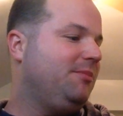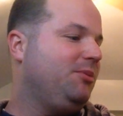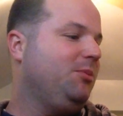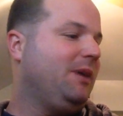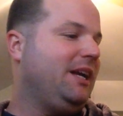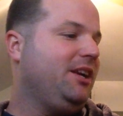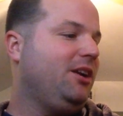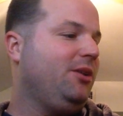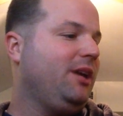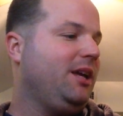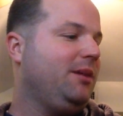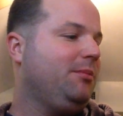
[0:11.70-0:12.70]
You might know
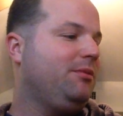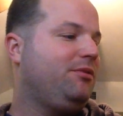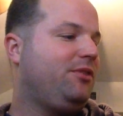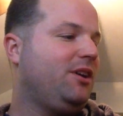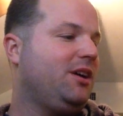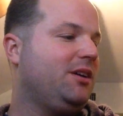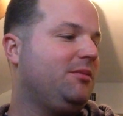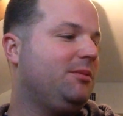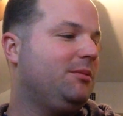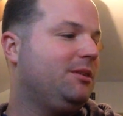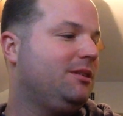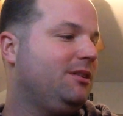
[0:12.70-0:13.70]
him
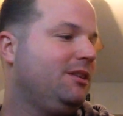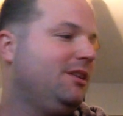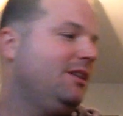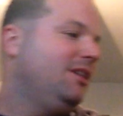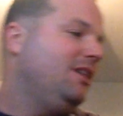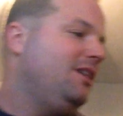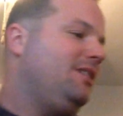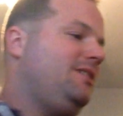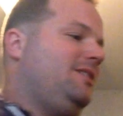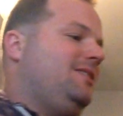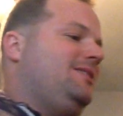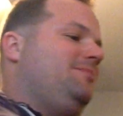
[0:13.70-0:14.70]
from
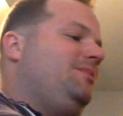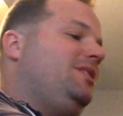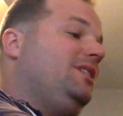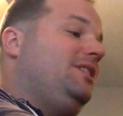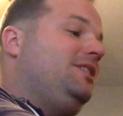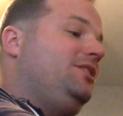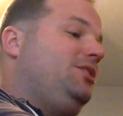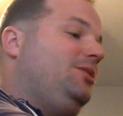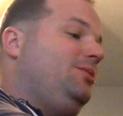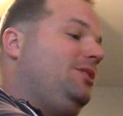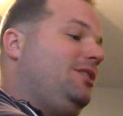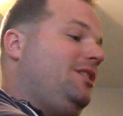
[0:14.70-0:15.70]
the
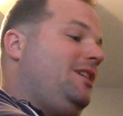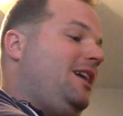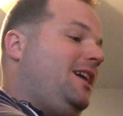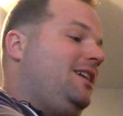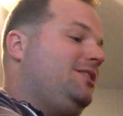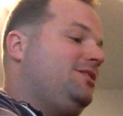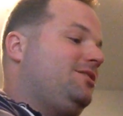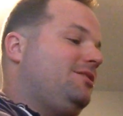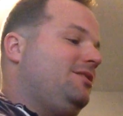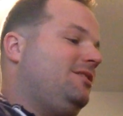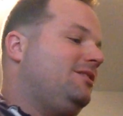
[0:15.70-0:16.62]
dude that has